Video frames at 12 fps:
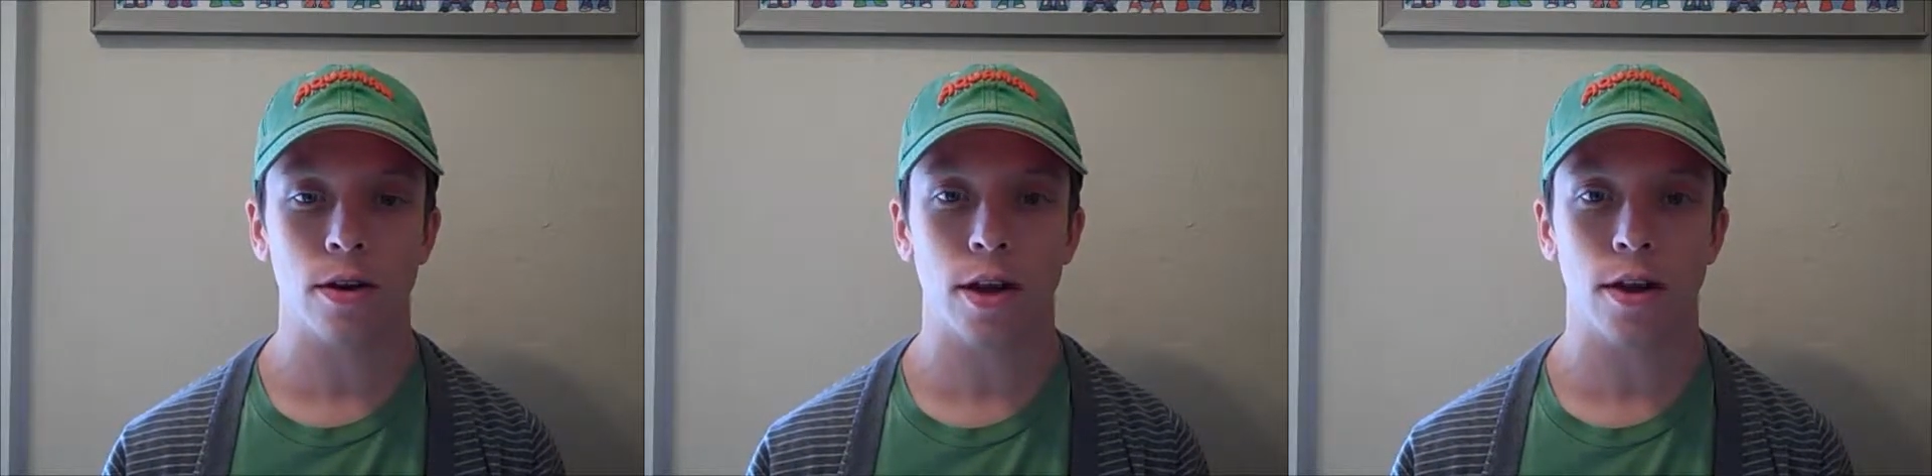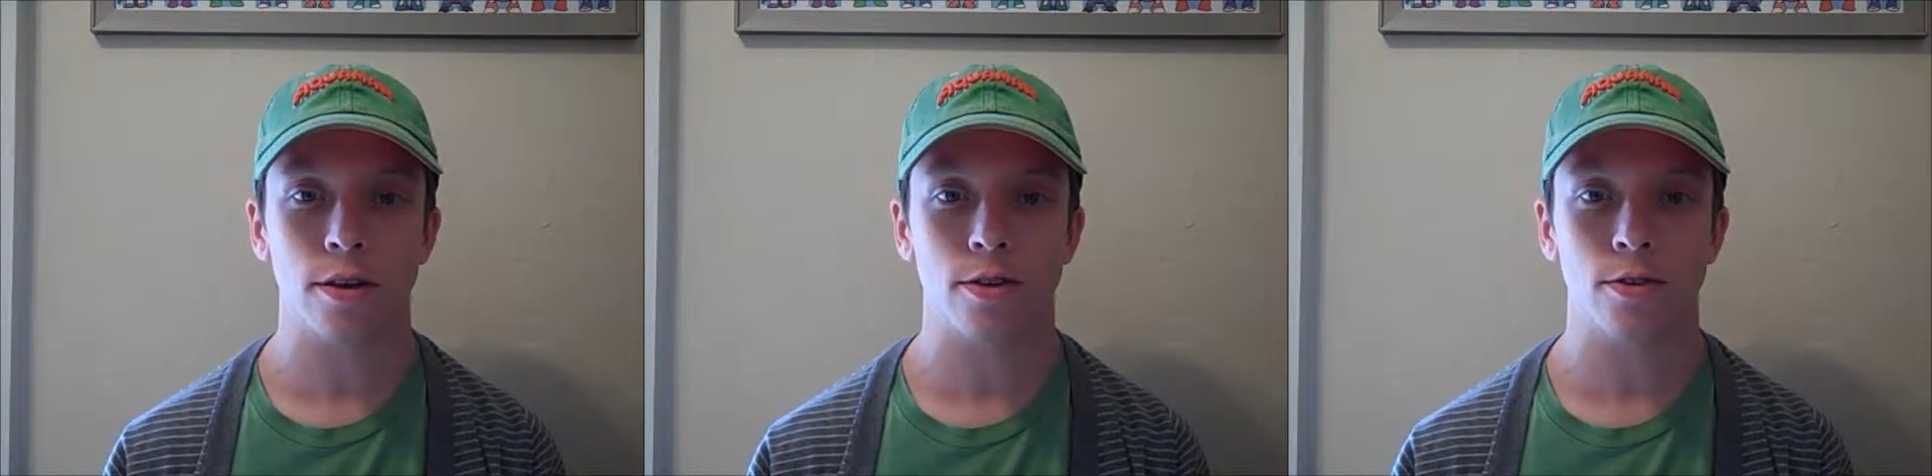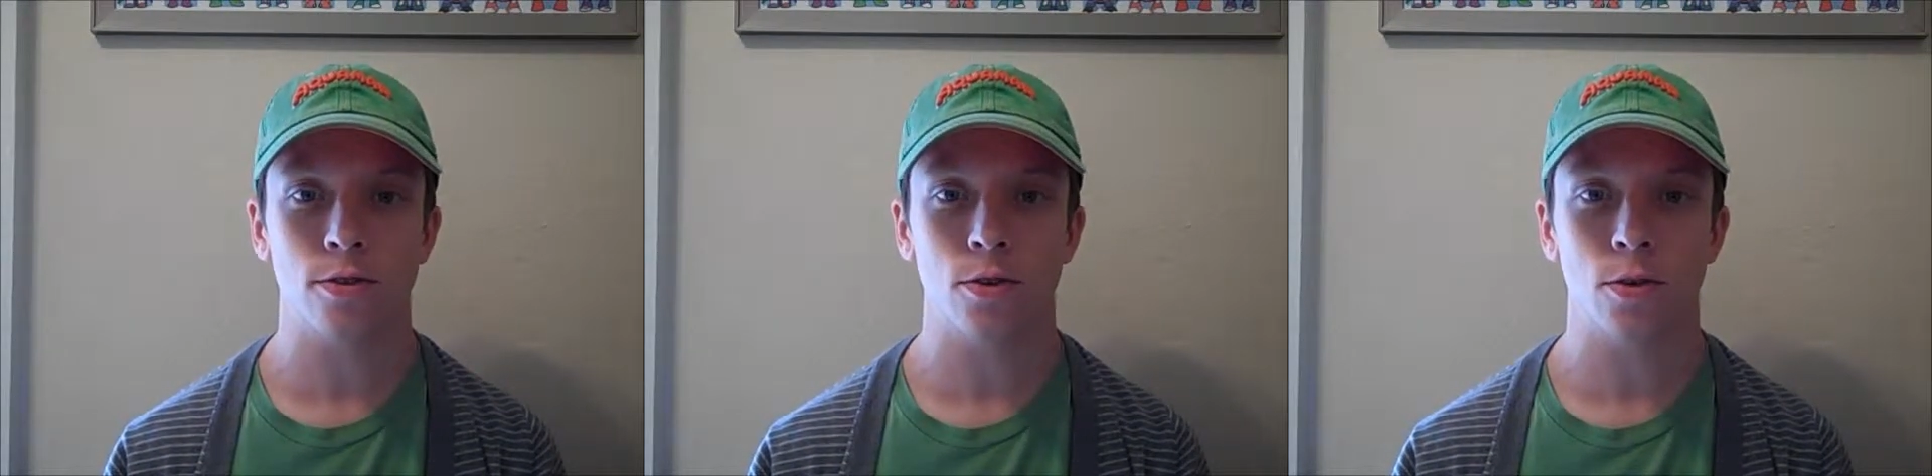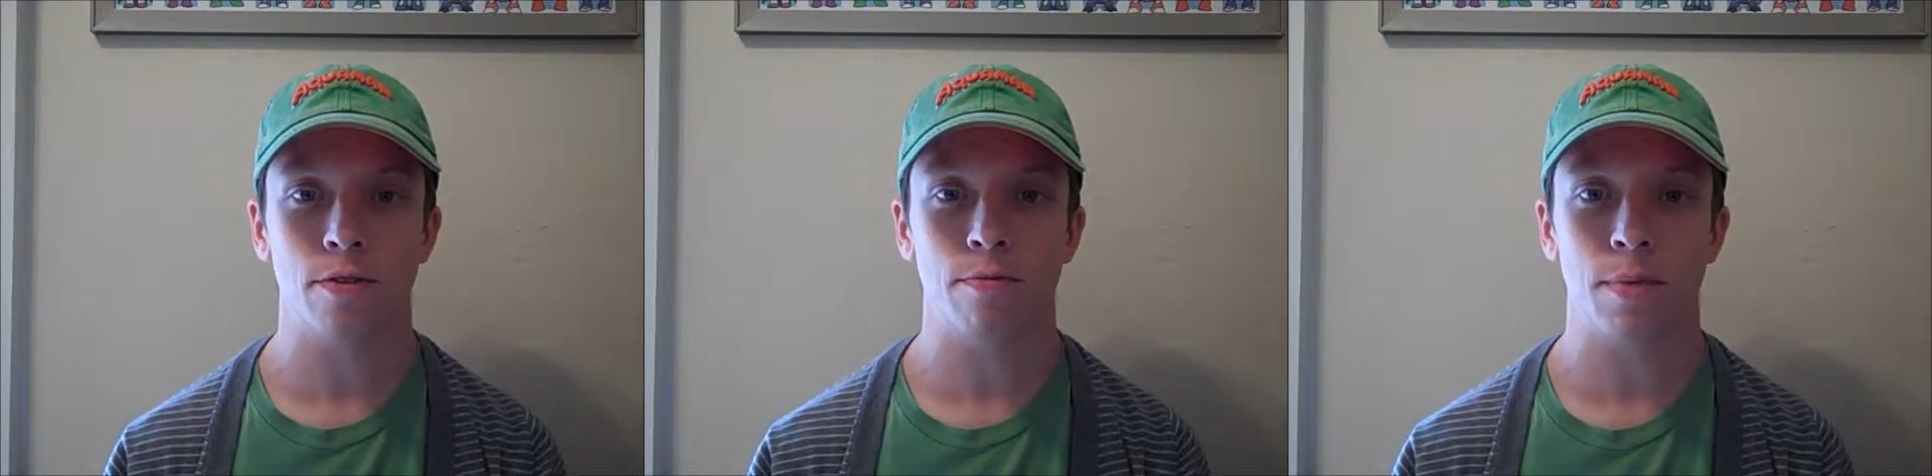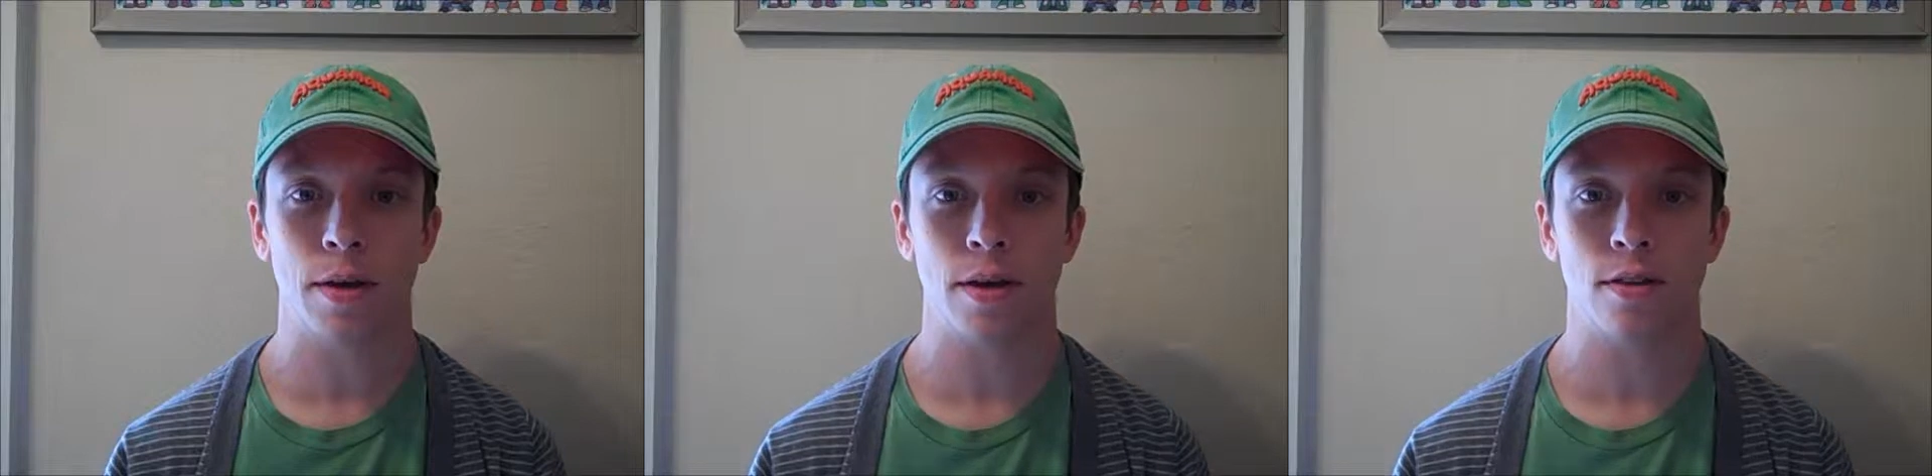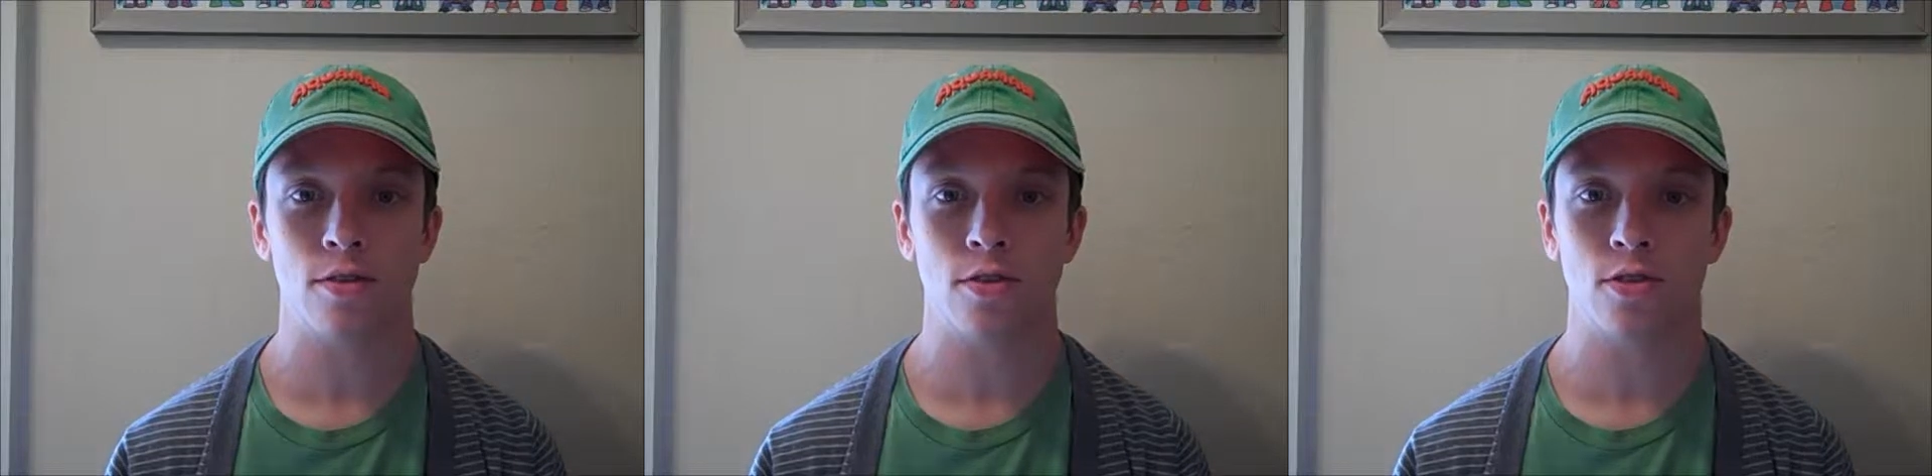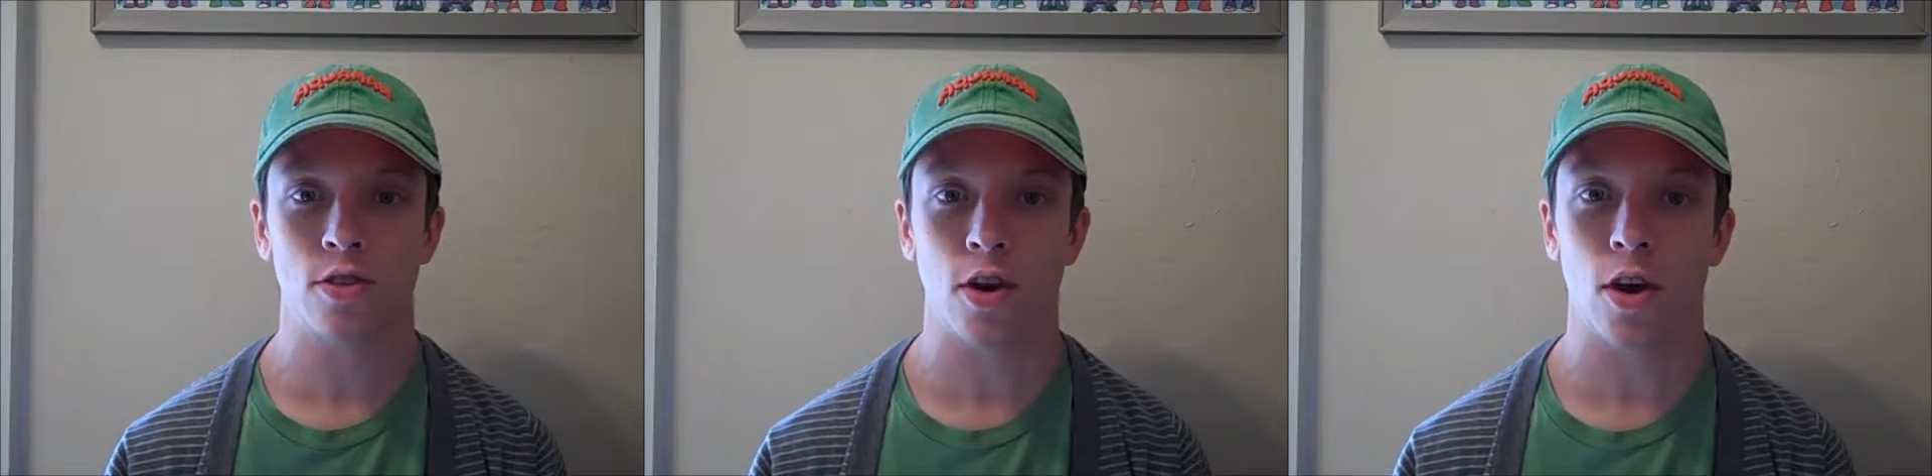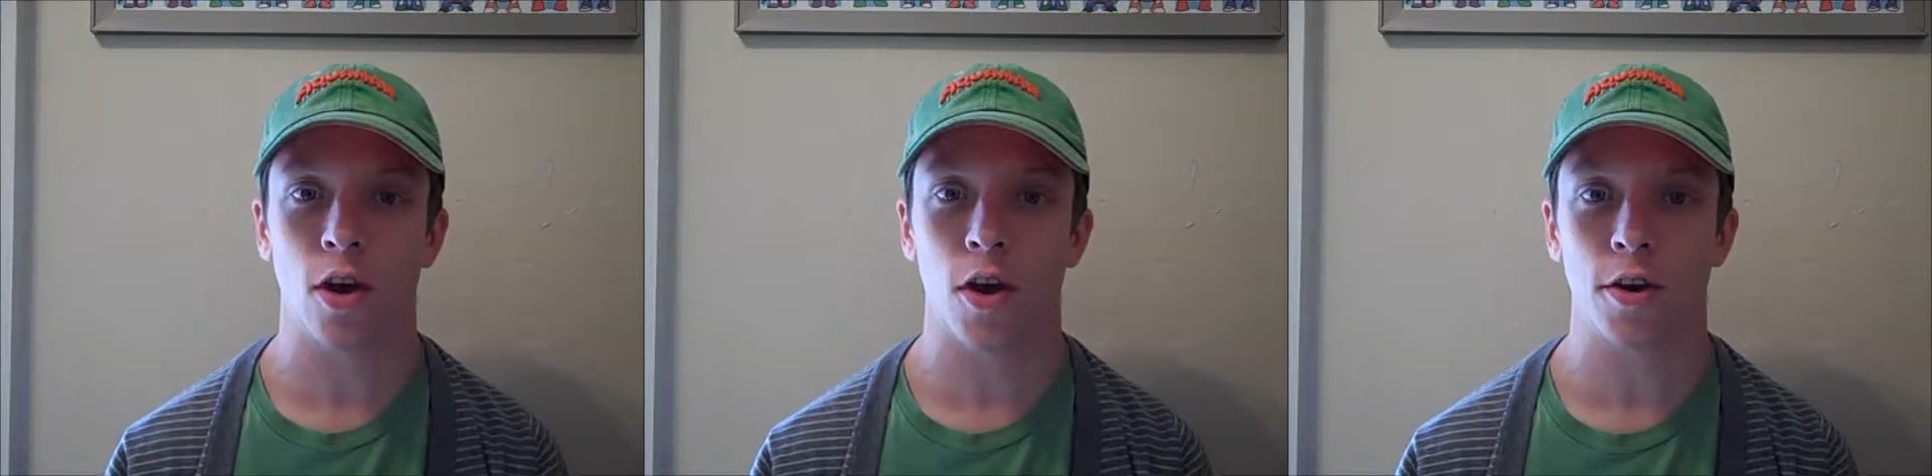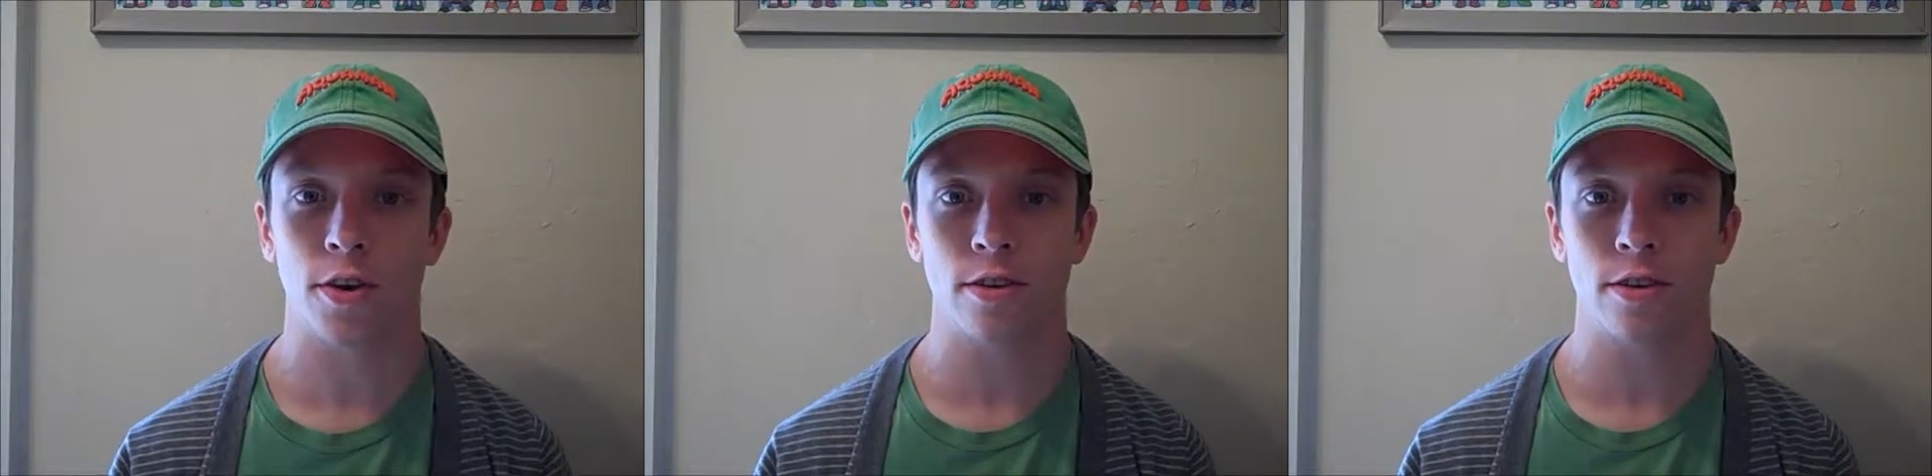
characters who have been scarred